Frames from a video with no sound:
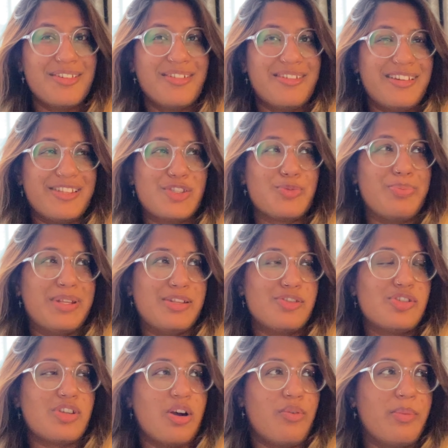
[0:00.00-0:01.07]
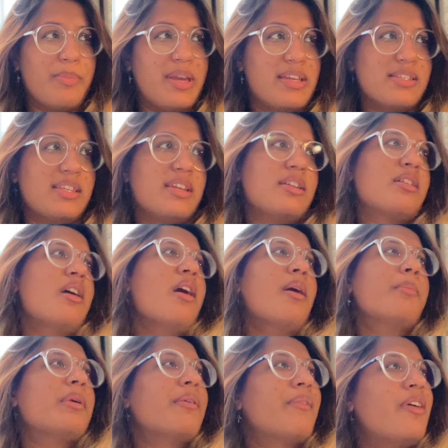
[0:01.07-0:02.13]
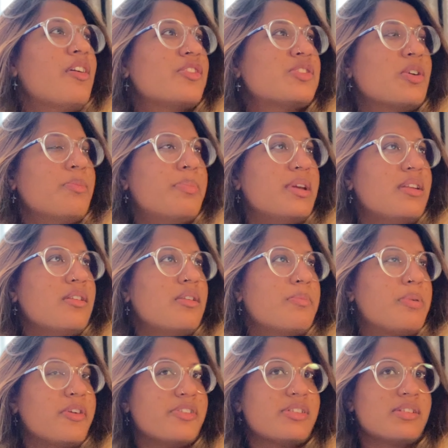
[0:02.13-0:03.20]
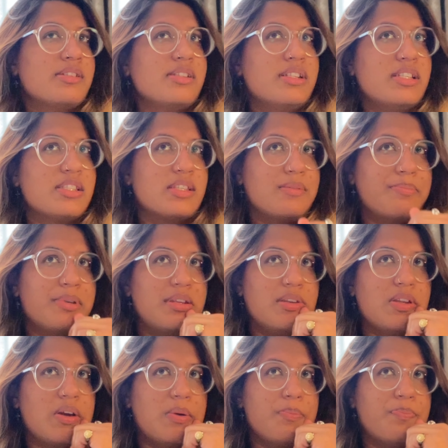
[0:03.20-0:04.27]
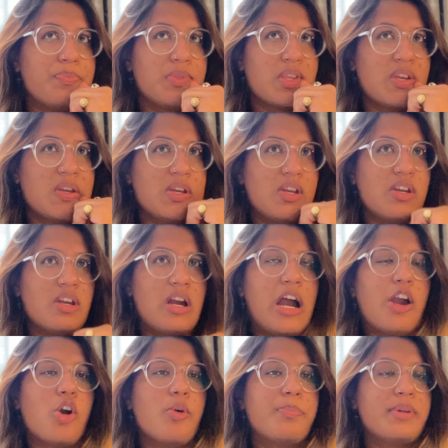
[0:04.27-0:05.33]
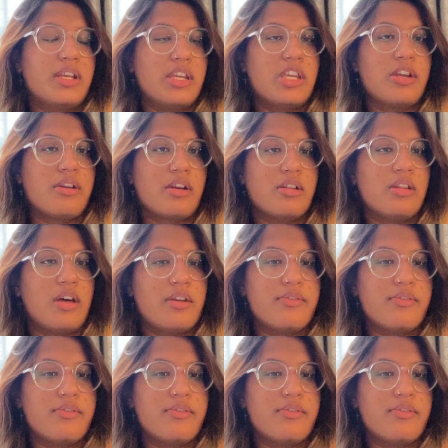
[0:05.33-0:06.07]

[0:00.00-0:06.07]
it's been so amazing. Um, I've also been personally it's been um, eye opening hearing a lot